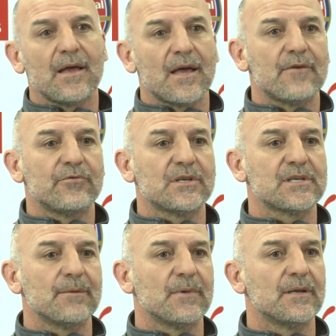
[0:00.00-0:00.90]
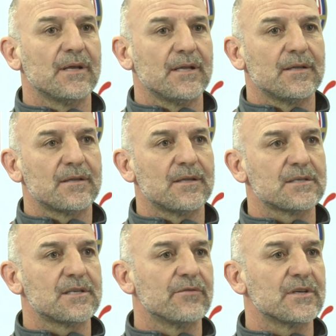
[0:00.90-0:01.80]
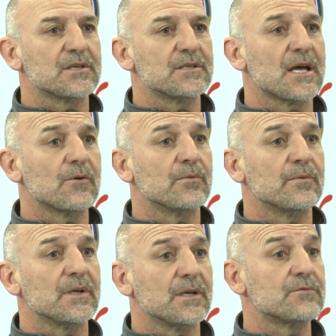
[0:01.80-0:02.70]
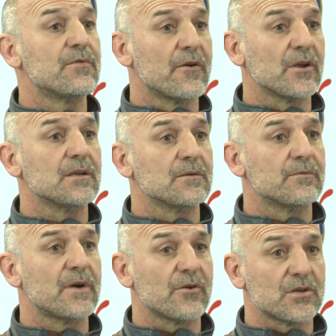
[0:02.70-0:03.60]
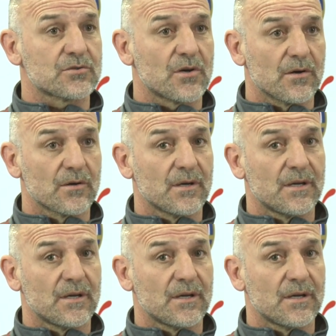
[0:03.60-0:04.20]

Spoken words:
every team in this division now is very, very strong.